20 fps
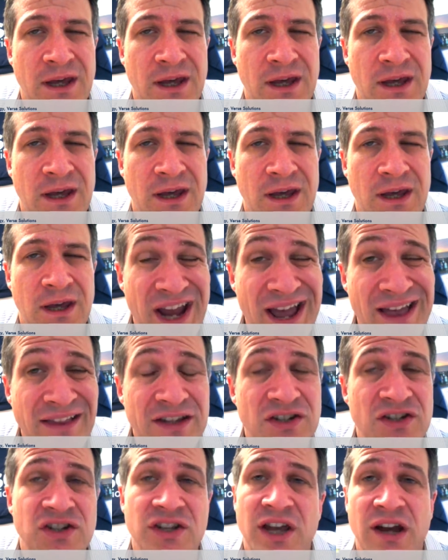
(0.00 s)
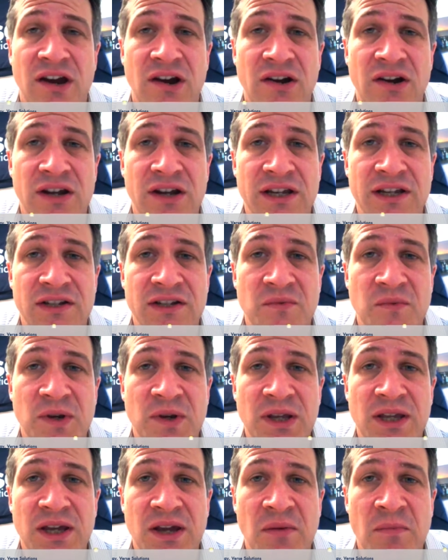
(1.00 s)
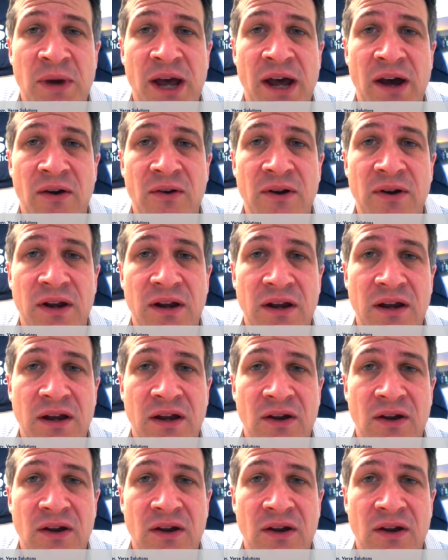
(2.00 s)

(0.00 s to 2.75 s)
The challenge there is really about